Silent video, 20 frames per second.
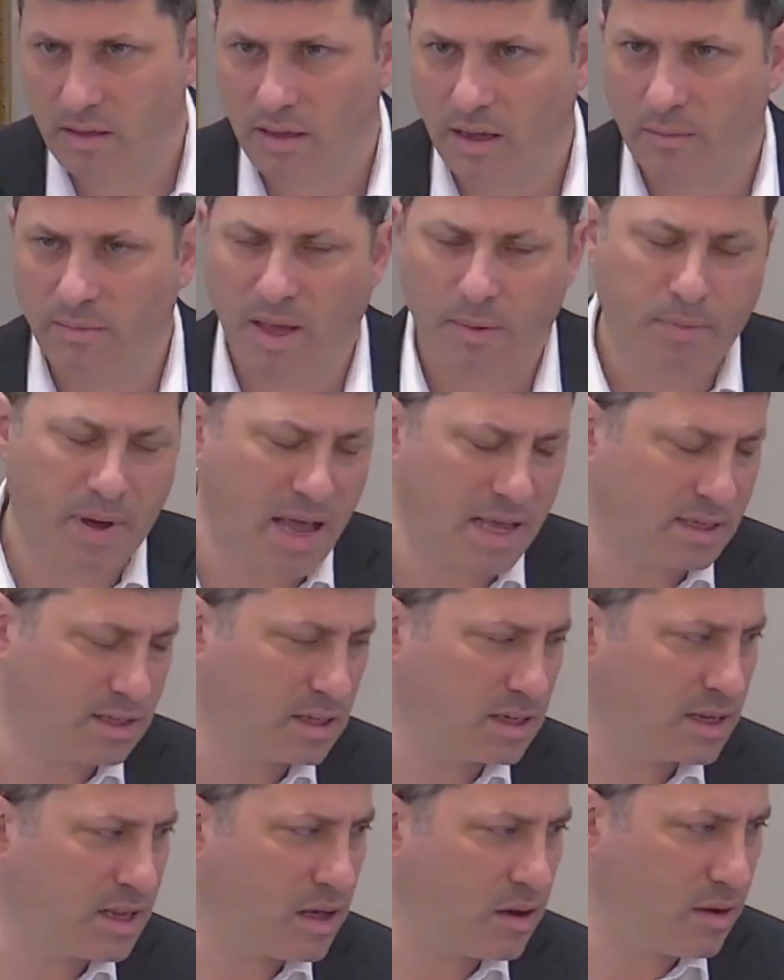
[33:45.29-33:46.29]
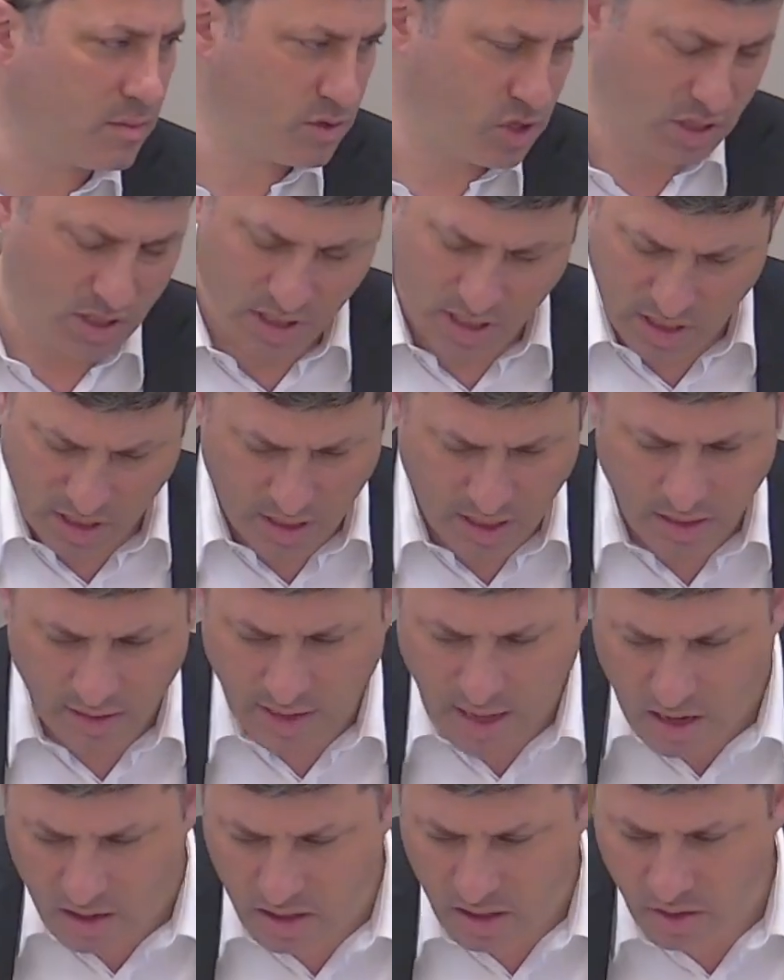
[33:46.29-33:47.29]
I'm not passing now. I'm just thinking out
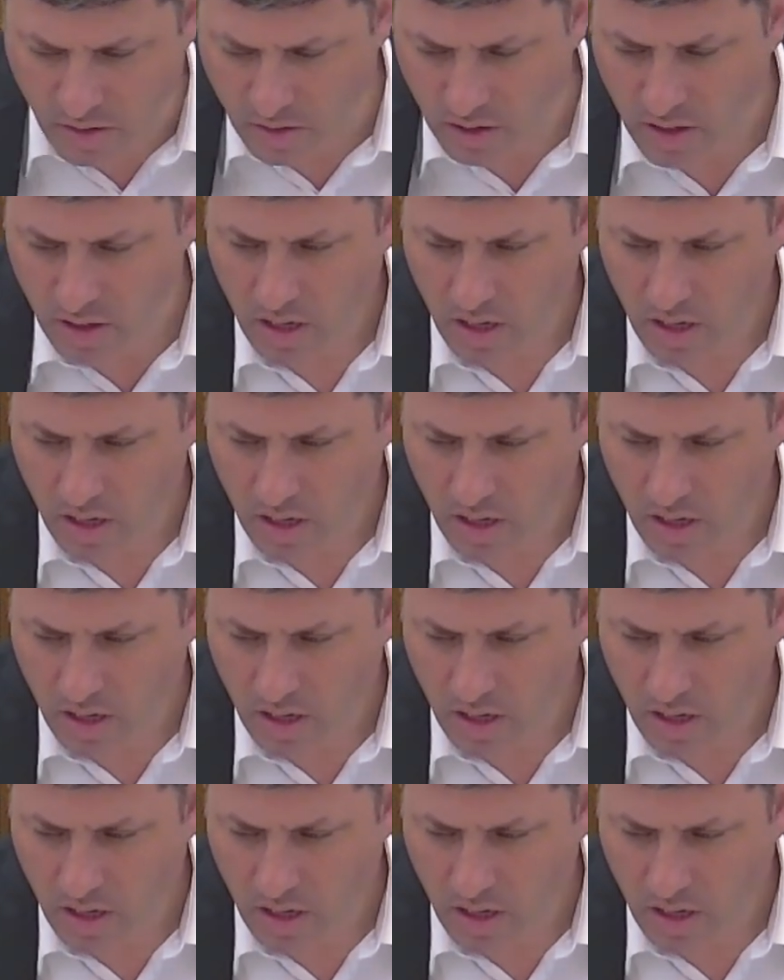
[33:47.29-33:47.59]
loud here.